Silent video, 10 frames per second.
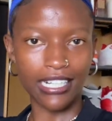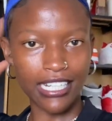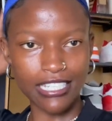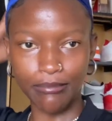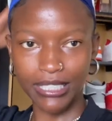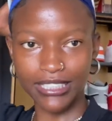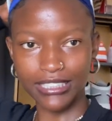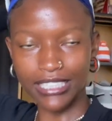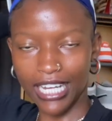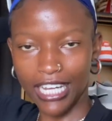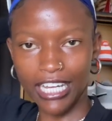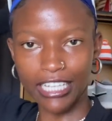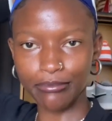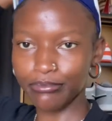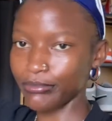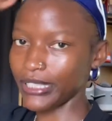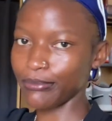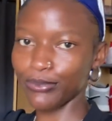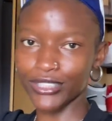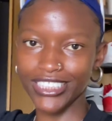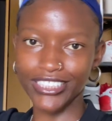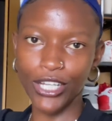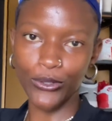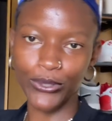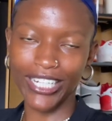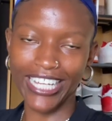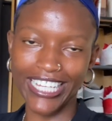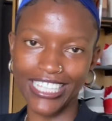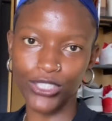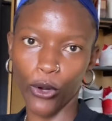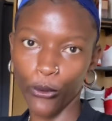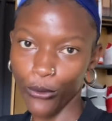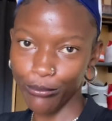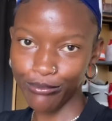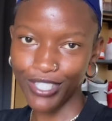let my sister help me put it down when I get home.